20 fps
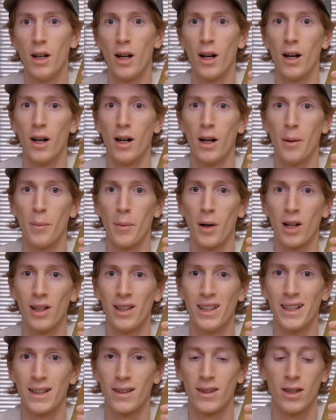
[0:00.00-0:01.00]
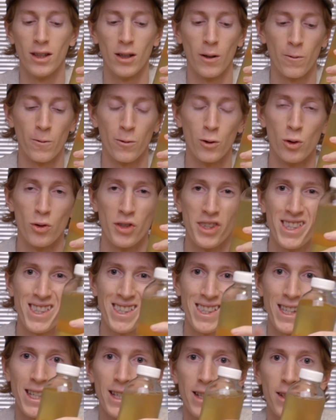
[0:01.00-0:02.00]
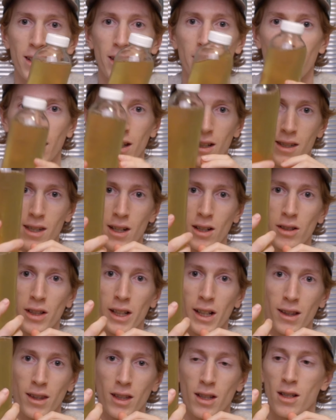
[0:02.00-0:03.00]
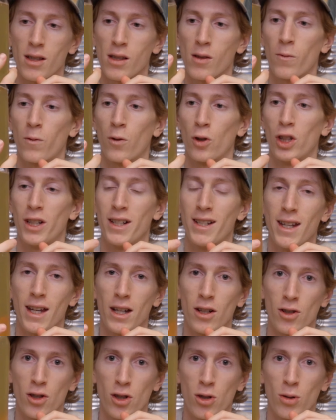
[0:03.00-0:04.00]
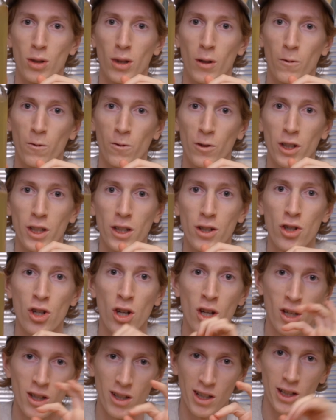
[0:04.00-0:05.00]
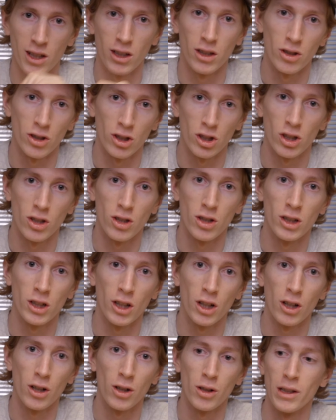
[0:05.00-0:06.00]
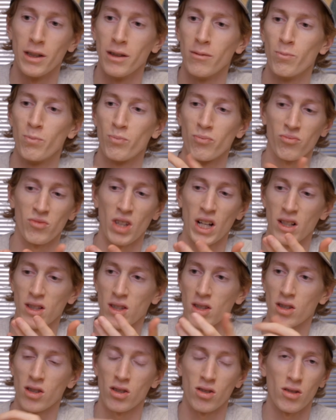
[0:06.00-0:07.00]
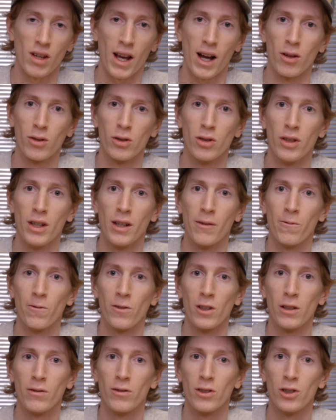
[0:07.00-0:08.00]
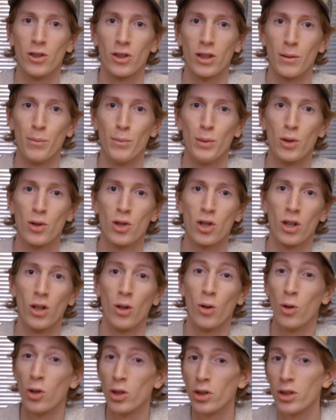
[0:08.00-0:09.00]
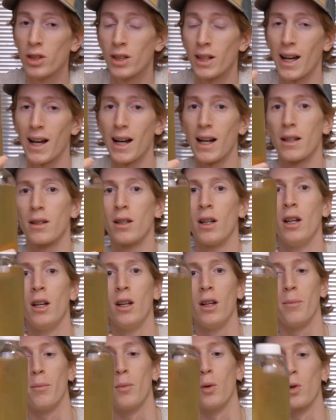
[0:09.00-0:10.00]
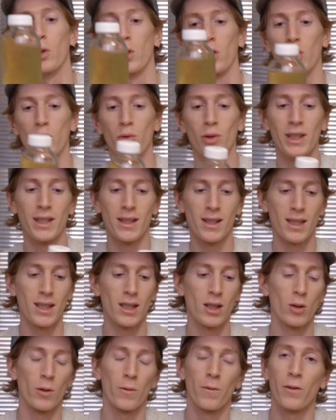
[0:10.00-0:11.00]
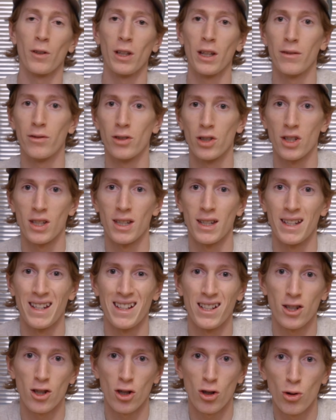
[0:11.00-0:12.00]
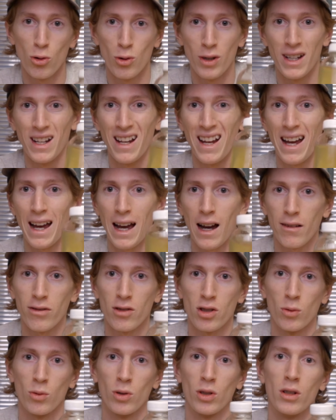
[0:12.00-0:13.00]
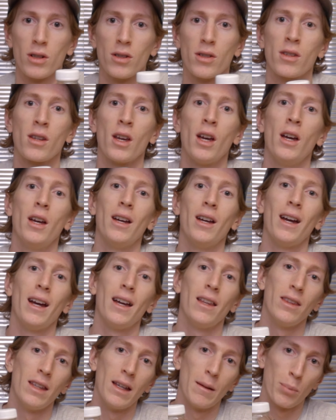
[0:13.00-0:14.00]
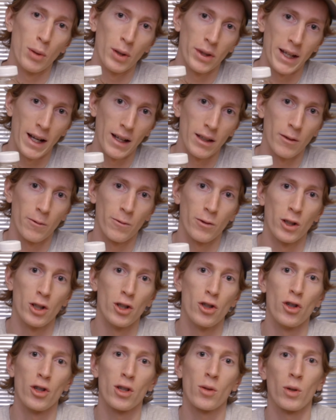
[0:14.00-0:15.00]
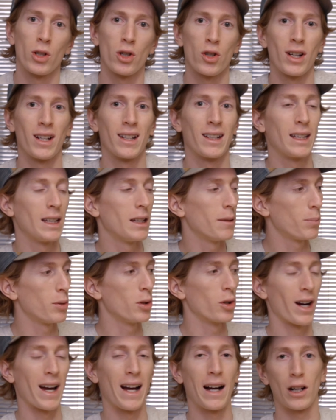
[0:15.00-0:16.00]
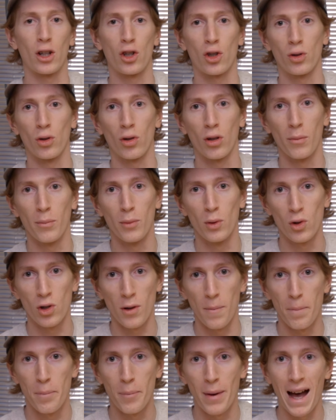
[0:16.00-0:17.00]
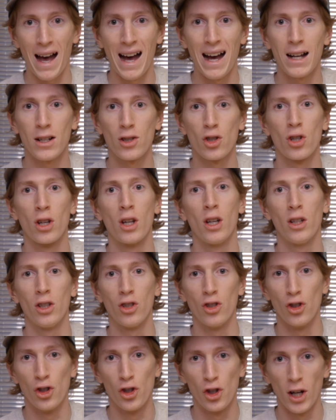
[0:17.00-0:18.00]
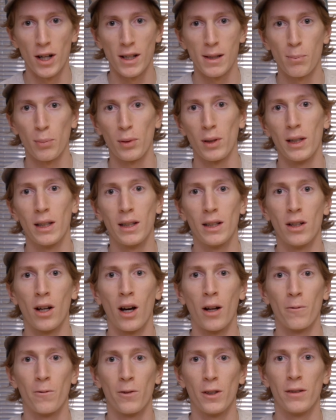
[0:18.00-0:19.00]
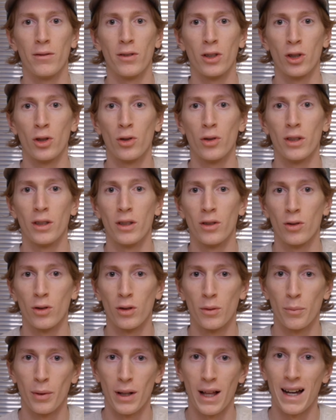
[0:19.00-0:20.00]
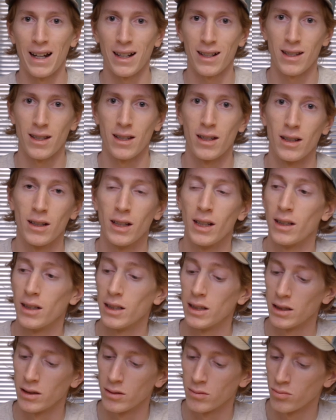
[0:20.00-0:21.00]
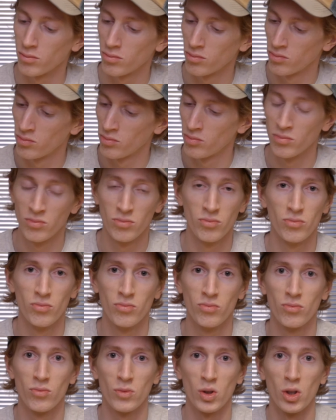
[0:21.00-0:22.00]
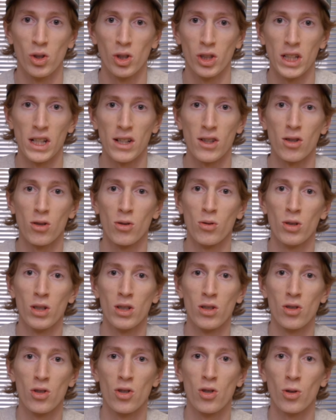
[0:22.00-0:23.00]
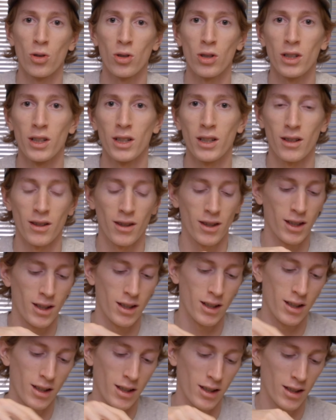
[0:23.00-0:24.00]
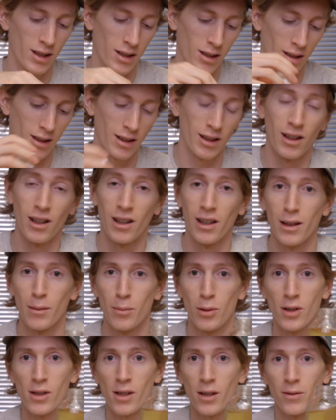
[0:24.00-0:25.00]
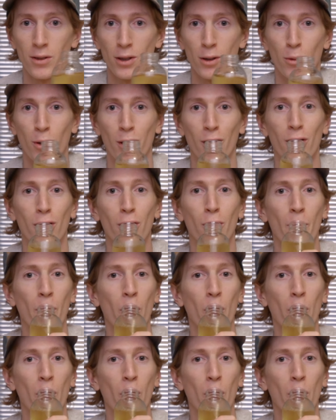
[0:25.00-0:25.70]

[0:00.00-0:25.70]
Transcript: I'll let the fruit sit in a container like this for a day or two in the fridge, and you're good to go. And that's how you then flavor your kombucha. Or you can add more green tea or flavored tea to it afterwards and then put that in the fridge. You just want to try and keep your actual kombucha batch just plain non-flavored green or black tea, and you get to enjoy the labors of your work.